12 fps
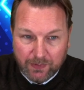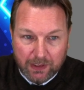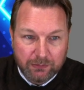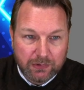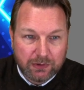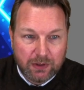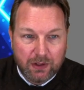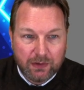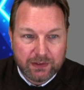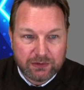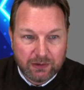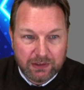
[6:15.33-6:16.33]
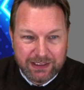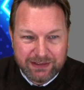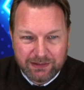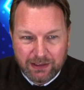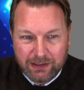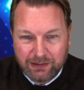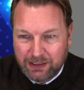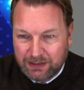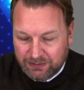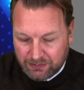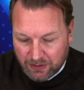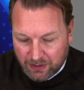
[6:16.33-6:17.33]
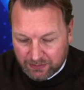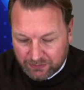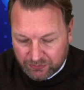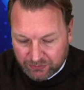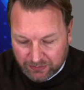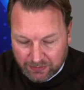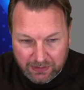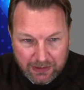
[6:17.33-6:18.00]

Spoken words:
I'm going to call this, or let's call it